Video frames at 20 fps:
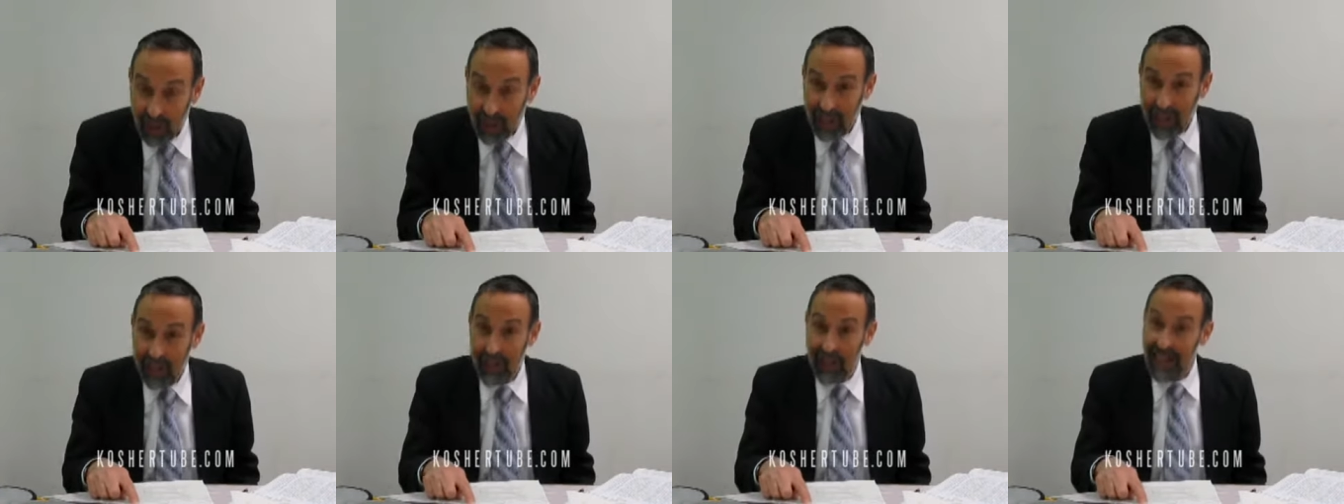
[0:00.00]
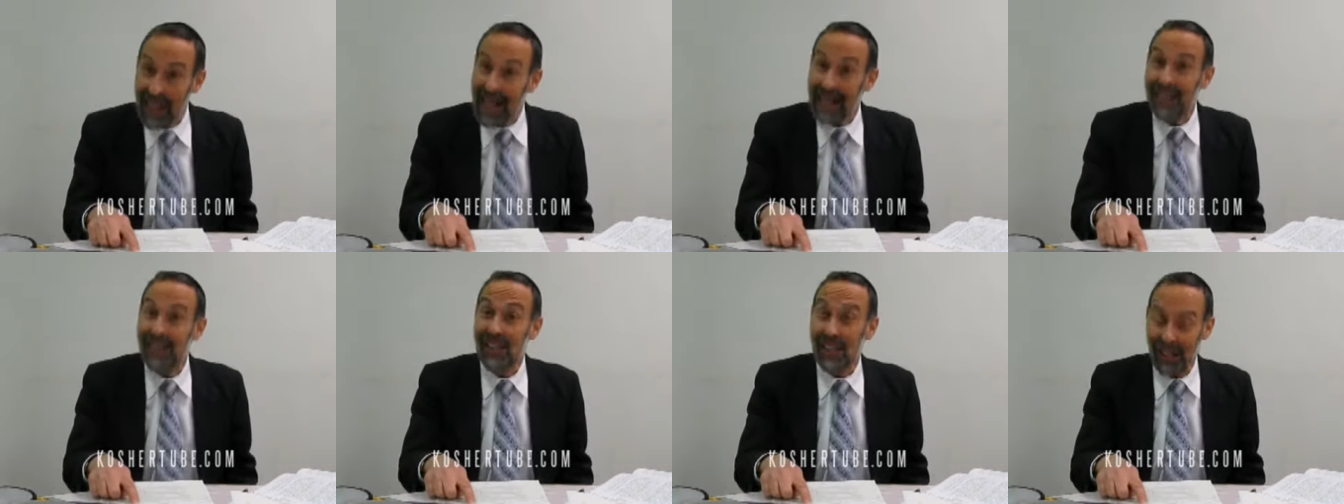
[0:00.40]
in the
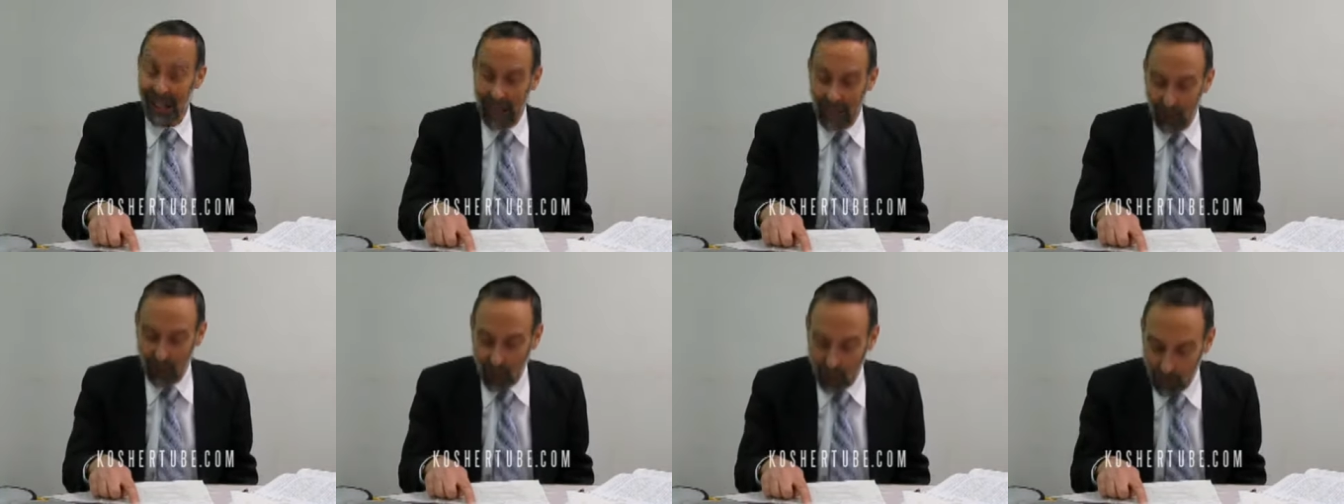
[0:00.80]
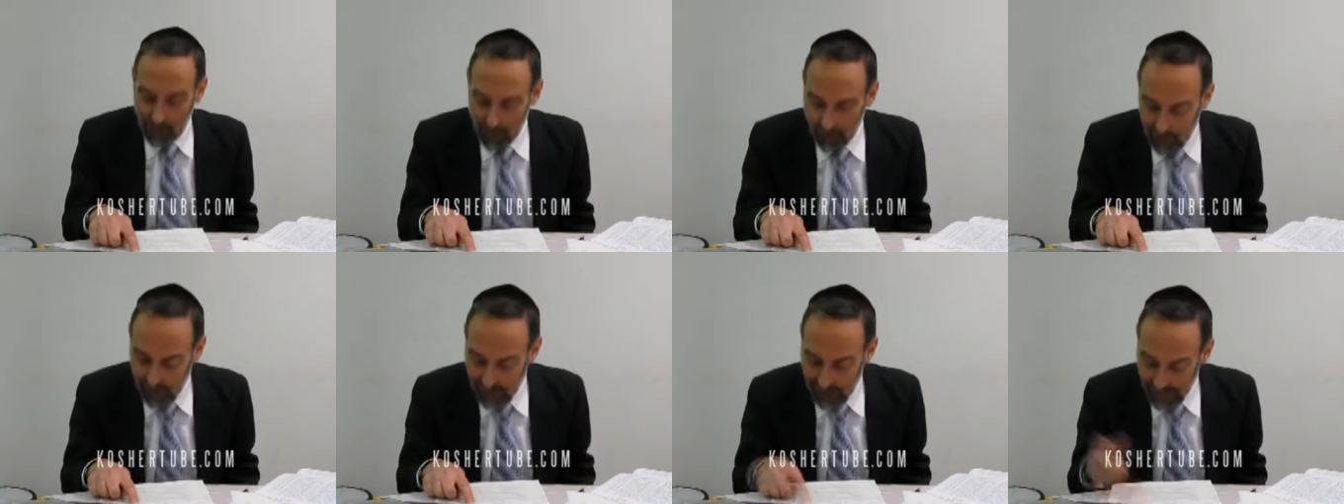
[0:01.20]
case of the
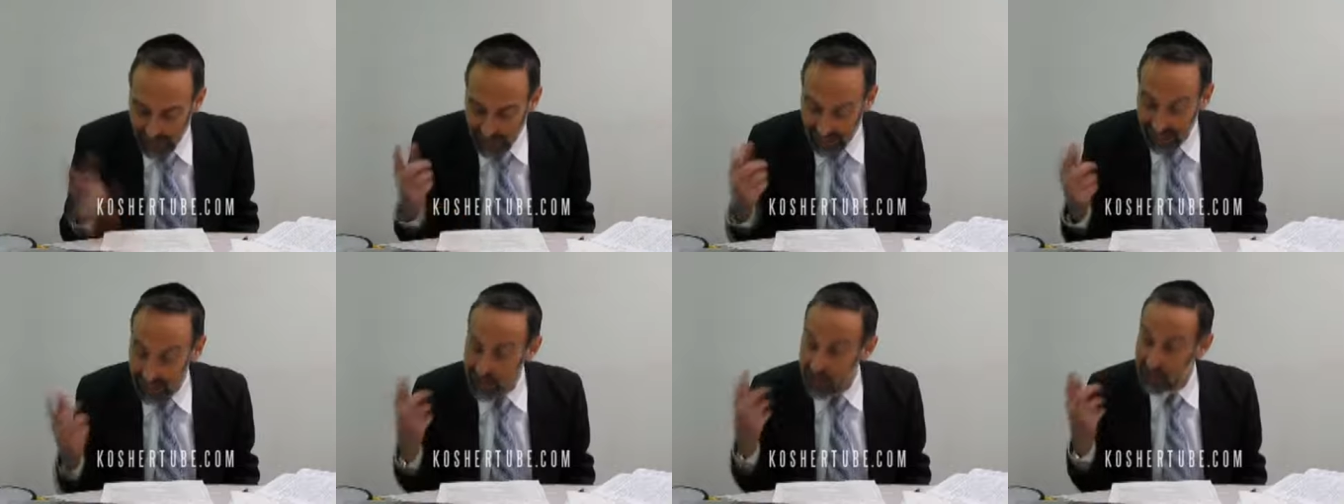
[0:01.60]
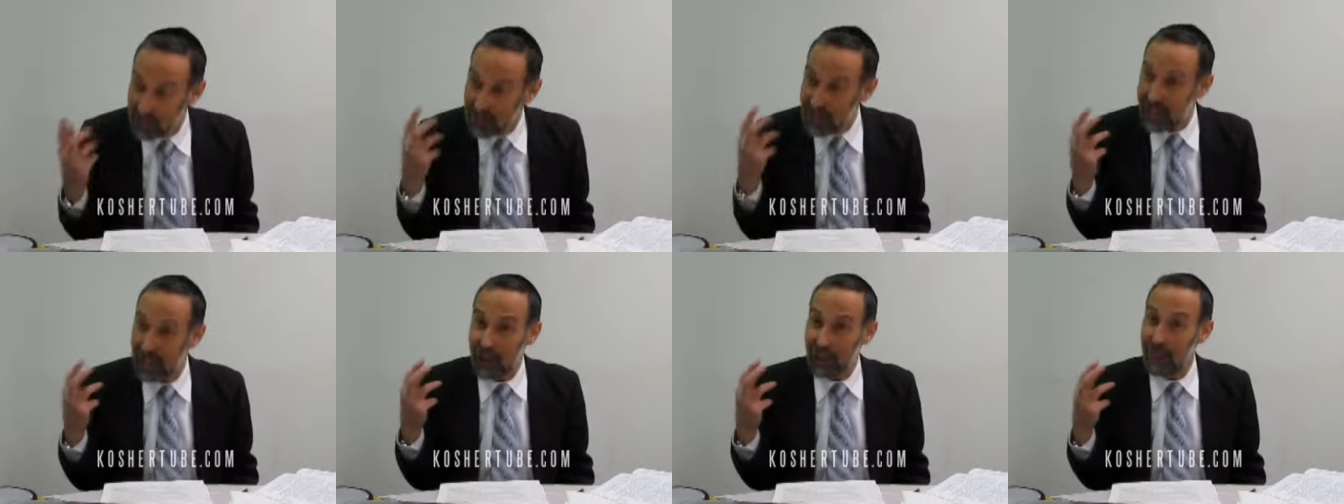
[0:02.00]
Chalomos, again in the
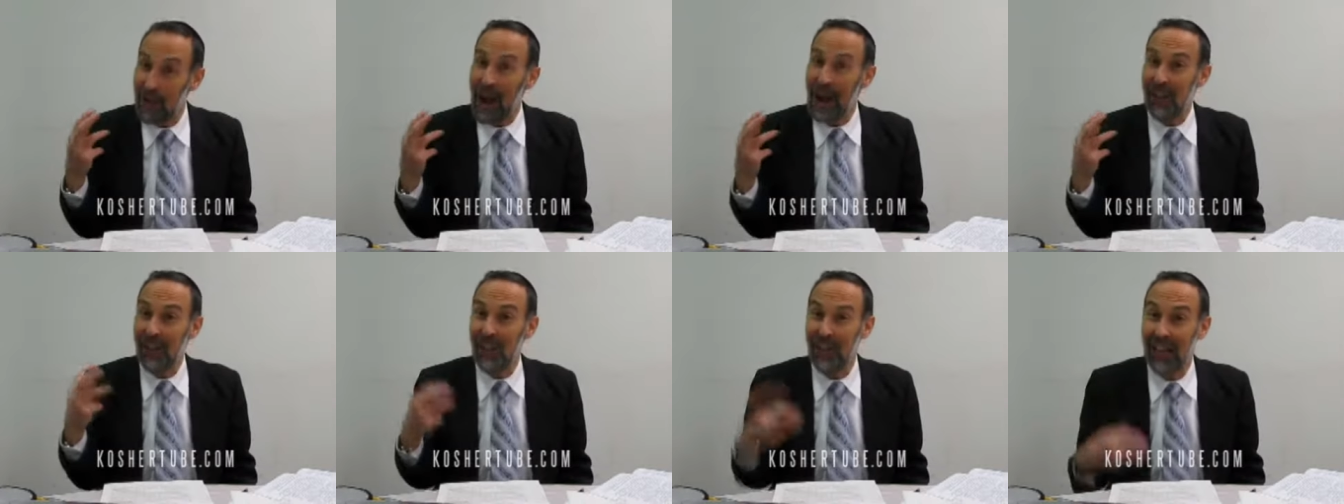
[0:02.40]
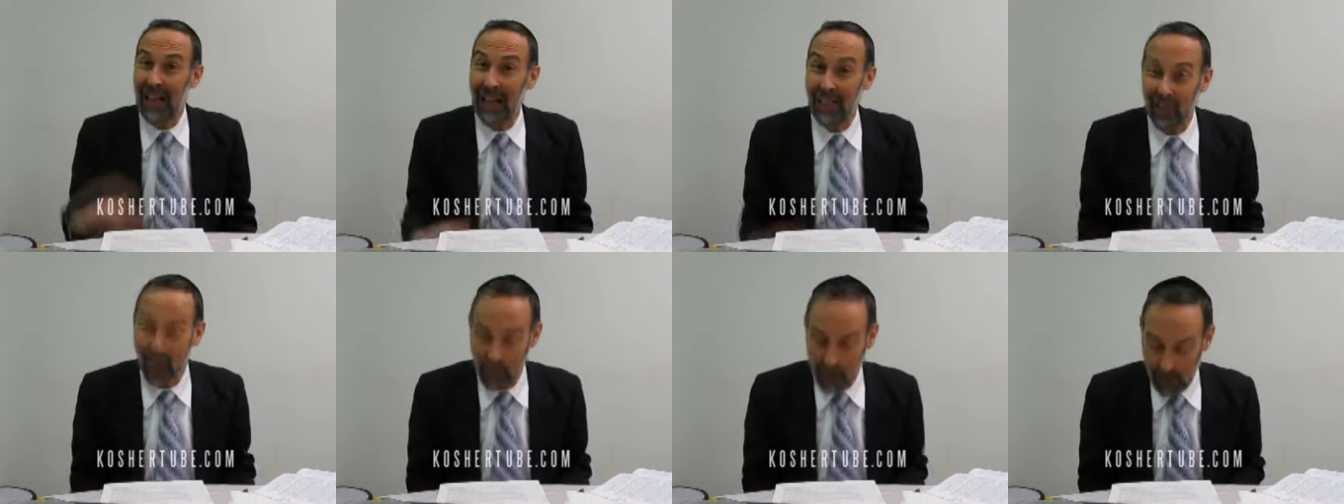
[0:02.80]
original parsha of the
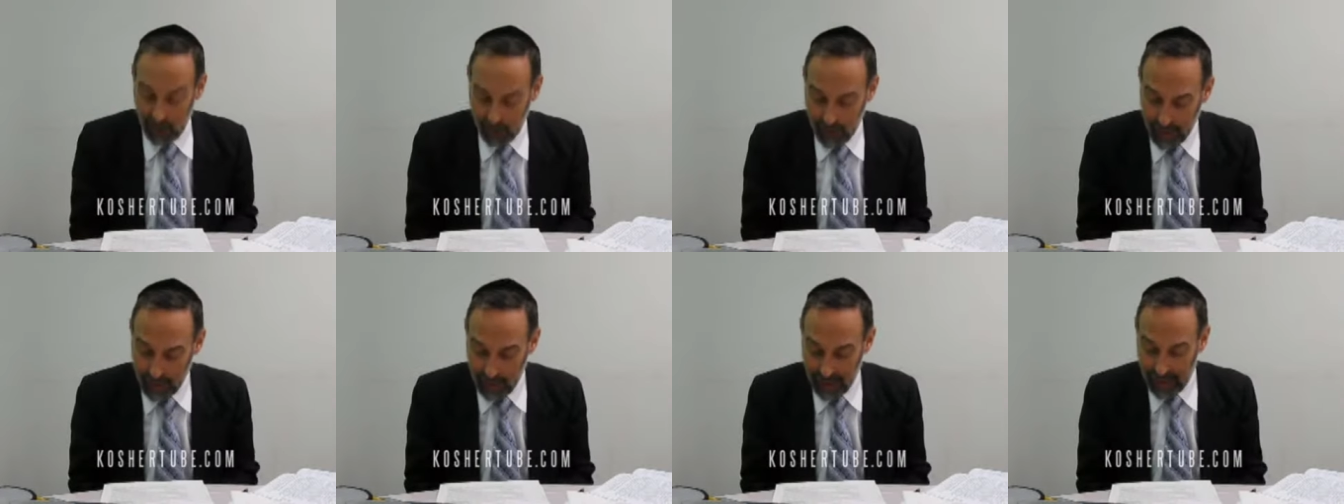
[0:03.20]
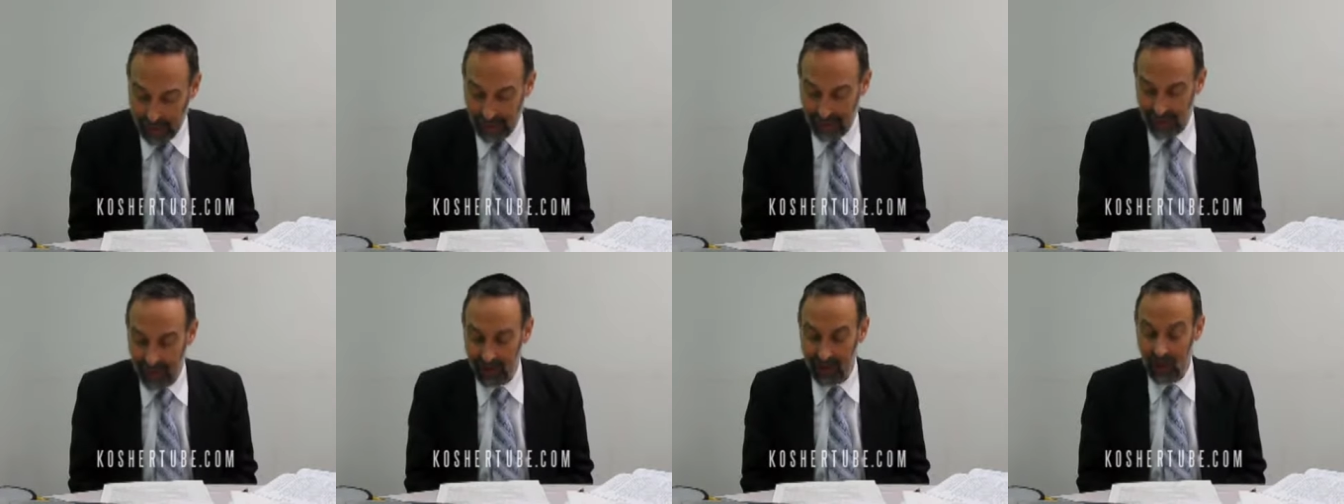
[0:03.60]
Chalomos, Perek
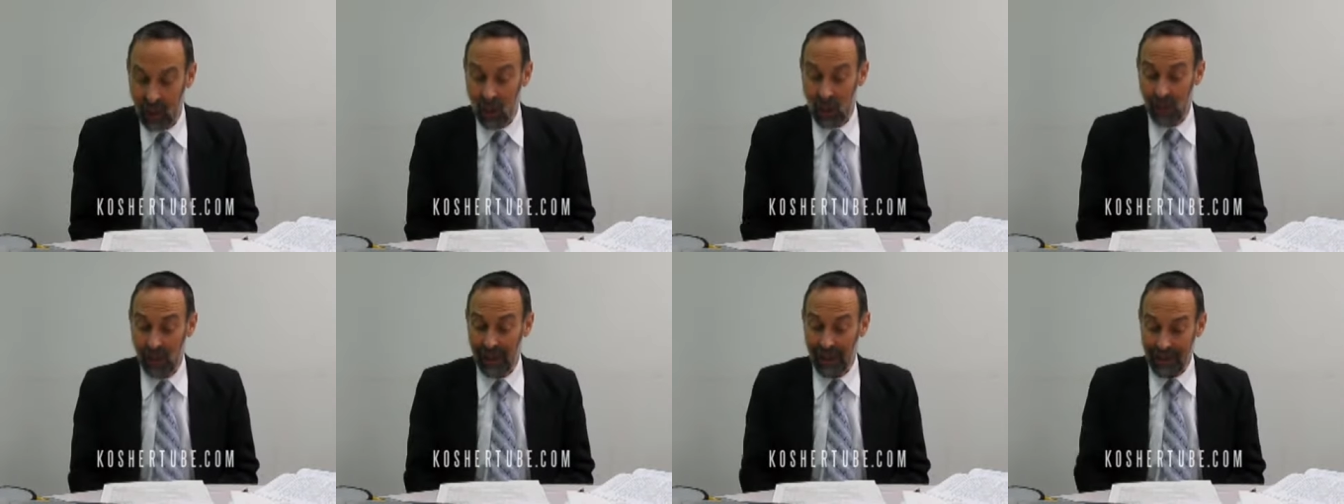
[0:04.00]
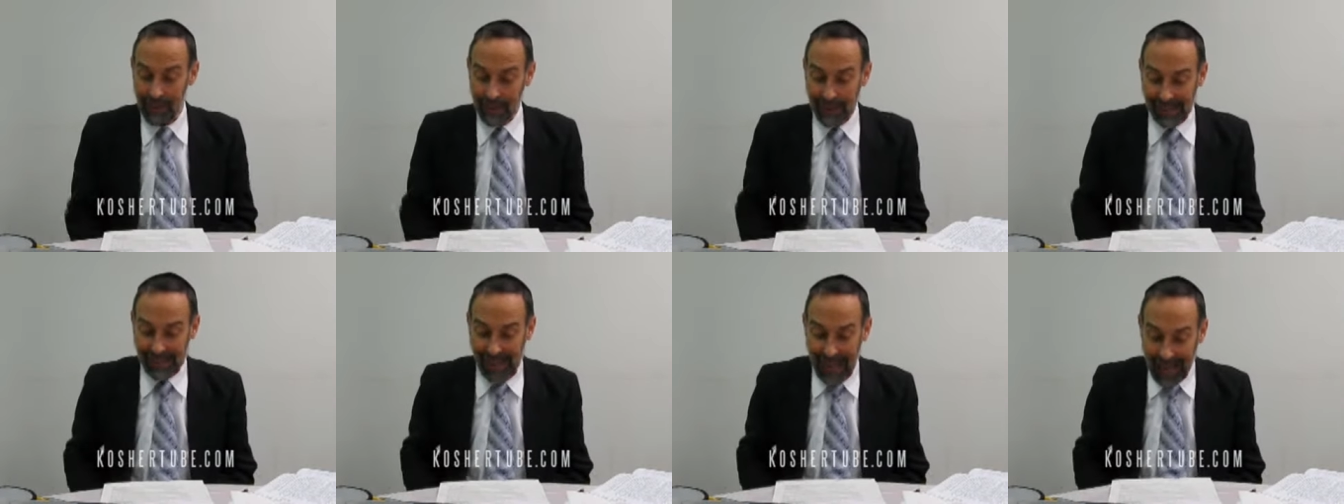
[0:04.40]

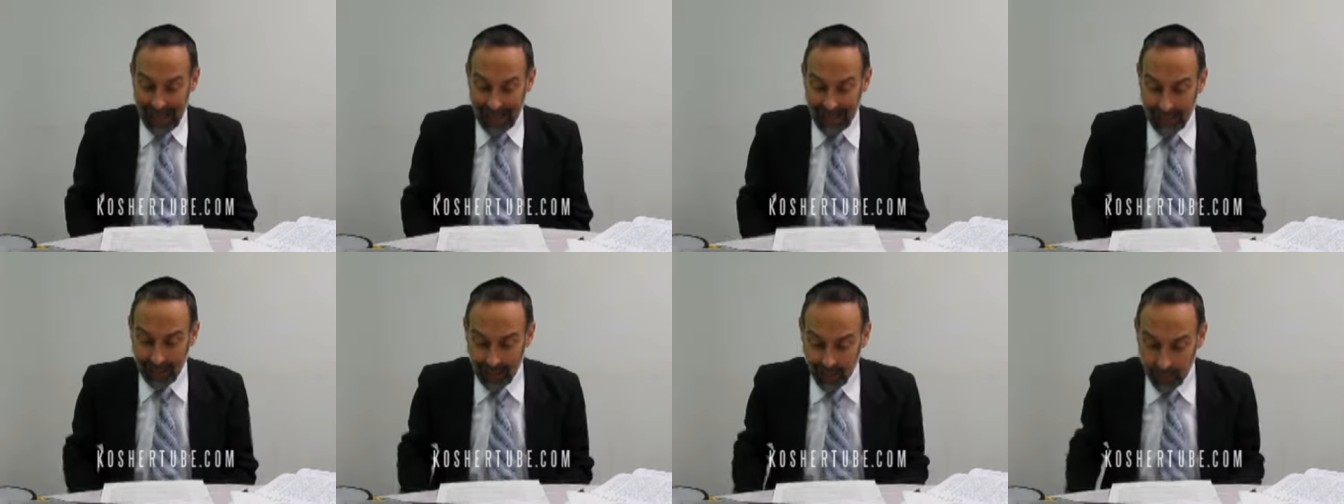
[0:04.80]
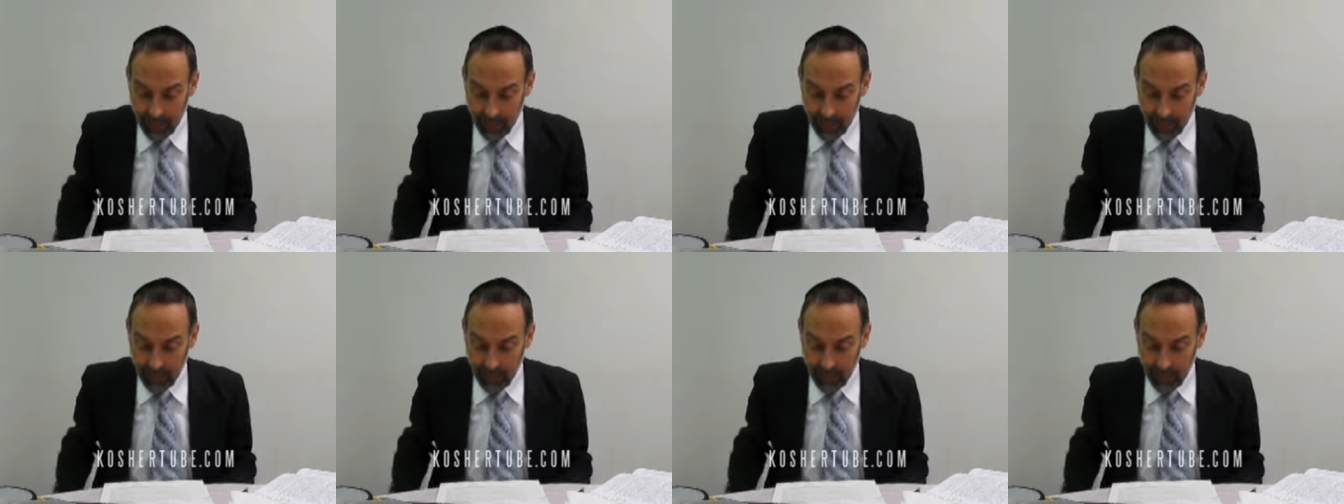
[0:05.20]
Lamed Zayin.